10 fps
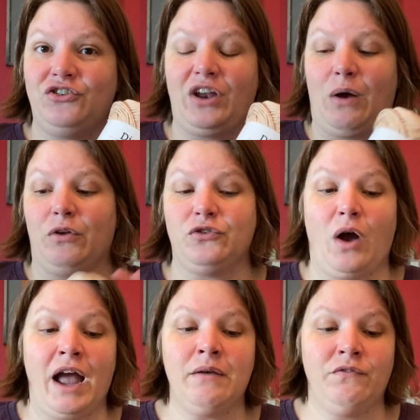towel. So
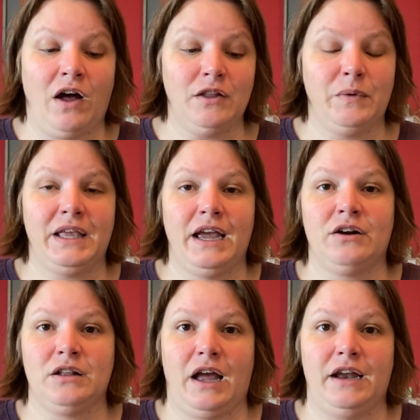I am following
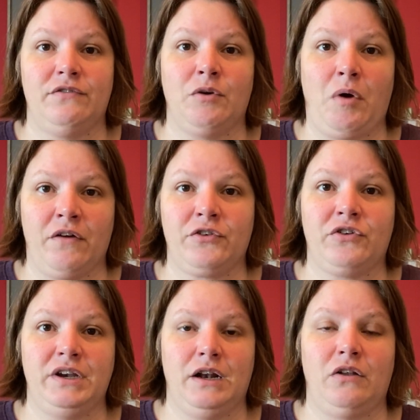Caroline from Off the
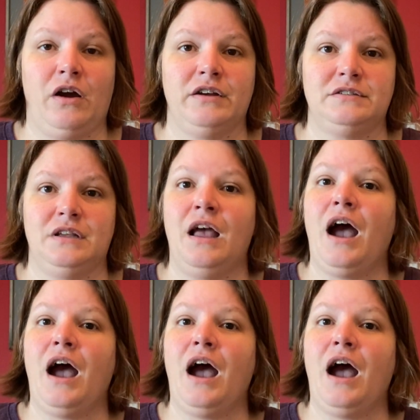Grid Needle Arts.